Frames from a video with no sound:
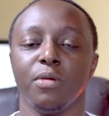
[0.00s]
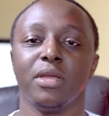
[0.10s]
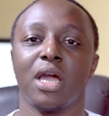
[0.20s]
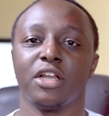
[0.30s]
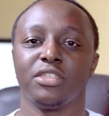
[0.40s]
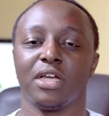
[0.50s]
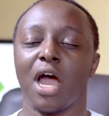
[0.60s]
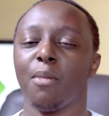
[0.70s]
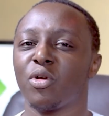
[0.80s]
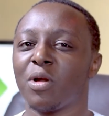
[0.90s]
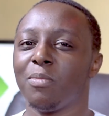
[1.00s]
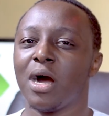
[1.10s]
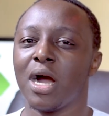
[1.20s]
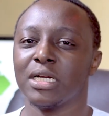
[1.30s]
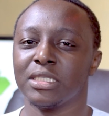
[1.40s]
maybe carries the camera
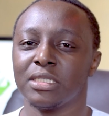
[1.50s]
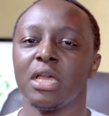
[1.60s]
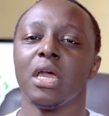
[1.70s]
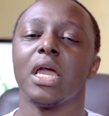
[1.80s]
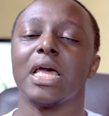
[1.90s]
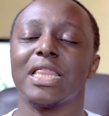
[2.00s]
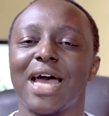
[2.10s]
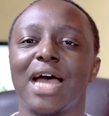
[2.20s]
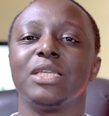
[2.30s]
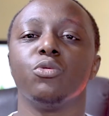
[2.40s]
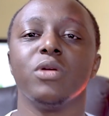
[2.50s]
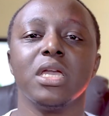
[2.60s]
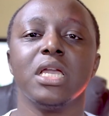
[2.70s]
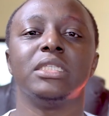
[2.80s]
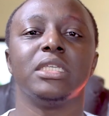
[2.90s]
bags. That
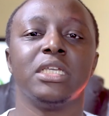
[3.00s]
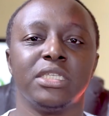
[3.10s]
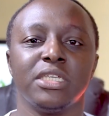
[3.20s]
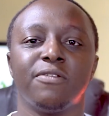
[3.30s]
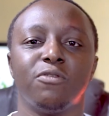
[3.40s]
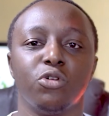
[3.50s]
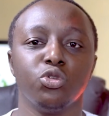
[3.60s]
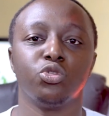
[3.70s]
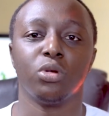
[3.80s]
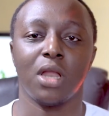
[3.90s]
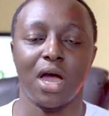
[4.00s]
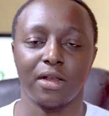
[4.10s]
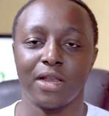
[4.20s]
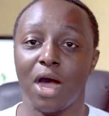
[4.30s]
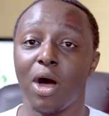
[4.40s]
way it's easier for you to
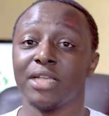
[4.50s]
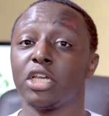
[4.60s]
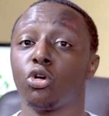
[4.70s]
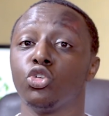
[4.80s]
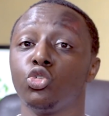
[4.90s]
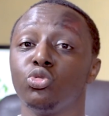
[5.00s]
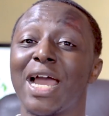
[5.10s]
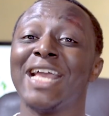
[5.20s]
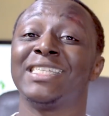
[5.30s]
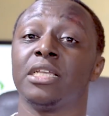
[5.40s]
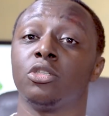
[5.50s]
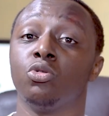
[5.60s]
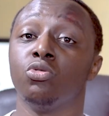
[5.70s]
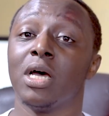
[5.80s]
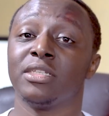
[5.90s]
learn. Now a second shooter is as
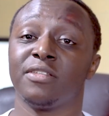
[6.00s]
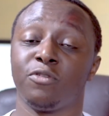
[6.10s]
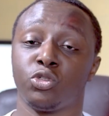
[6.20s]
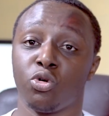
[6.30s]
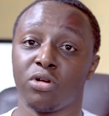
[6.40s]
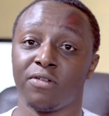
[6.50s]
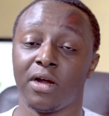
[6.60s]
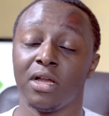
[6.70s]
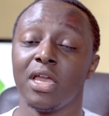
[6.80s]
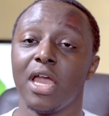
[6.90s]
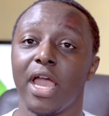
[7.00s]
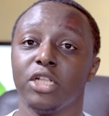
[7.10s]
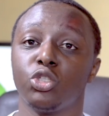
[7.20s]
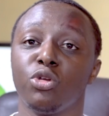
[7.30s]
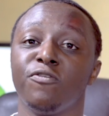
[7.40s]
good as the photographer,
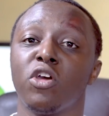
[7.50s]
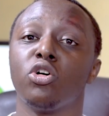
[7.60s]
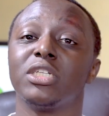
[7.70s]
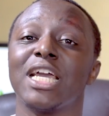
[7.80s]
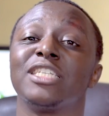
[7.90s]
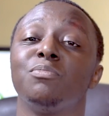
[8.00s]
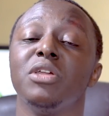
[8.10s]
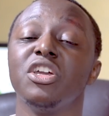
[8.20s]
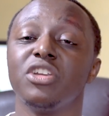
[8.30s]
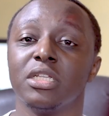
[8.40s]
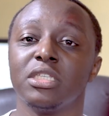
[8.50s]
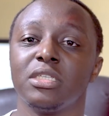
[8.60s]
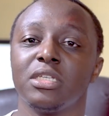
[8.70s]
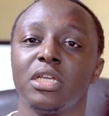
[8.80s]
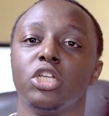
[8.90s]
and so if you're not
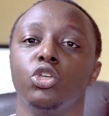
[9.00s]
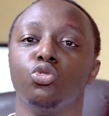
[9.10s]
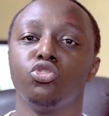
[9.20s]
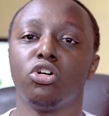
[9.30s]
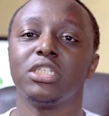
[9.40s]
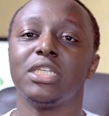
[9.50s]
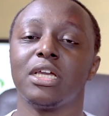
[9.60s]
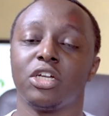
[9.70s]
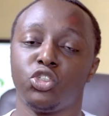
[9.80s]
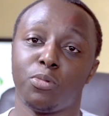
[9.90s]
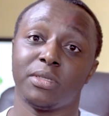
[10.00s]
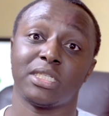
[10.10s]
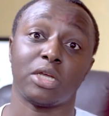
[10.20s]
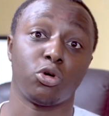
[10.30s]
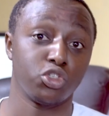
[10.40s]
experienced, do not take a job as
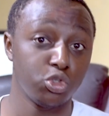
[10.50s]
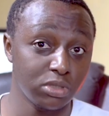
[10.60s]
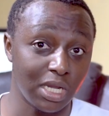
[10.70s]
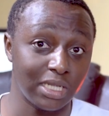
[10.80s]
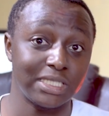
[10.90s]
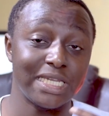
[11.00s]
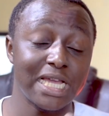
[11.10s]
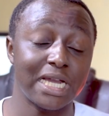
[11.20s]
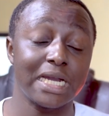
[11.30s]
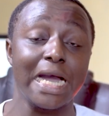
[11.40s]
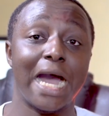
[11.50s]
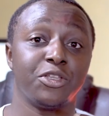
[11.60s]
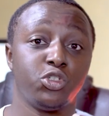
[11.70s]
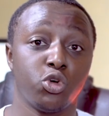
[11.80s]
a second shooter. Take a